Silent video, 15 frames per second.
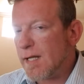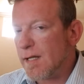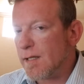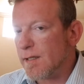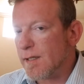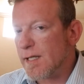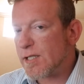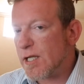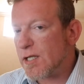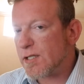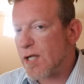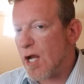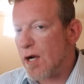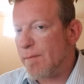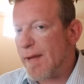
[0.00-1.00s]
this
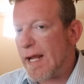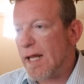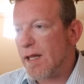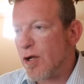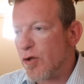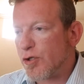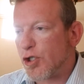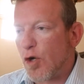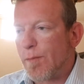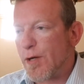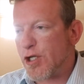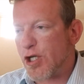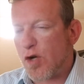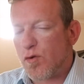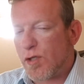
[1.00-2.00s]
is going to be a little super
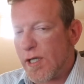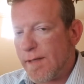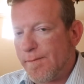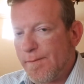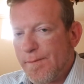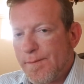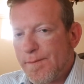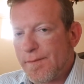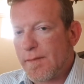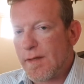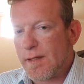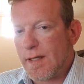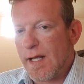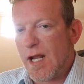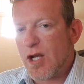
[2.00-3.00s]
juicy.
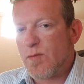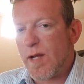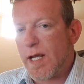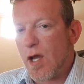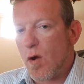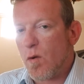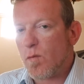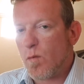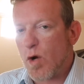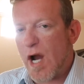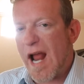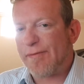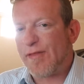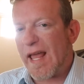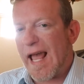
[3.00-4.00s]
Here we go. We're
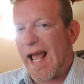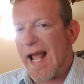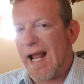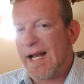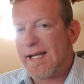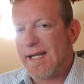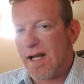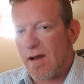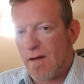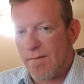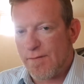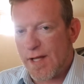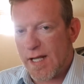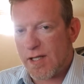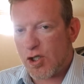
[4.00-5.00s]
at the end
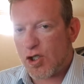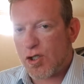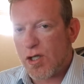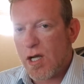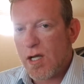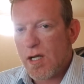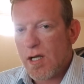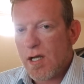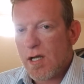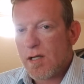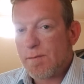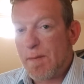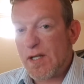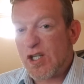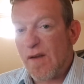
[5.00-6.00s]
of this
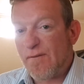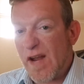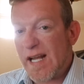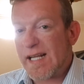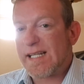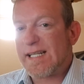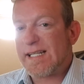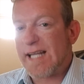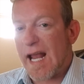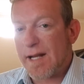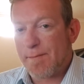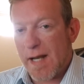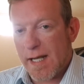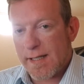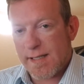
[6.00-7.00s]
specific
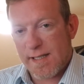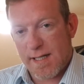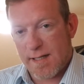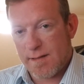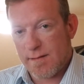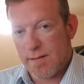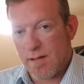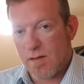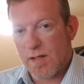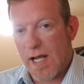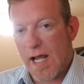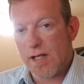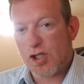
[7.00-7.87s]
segment. Okay?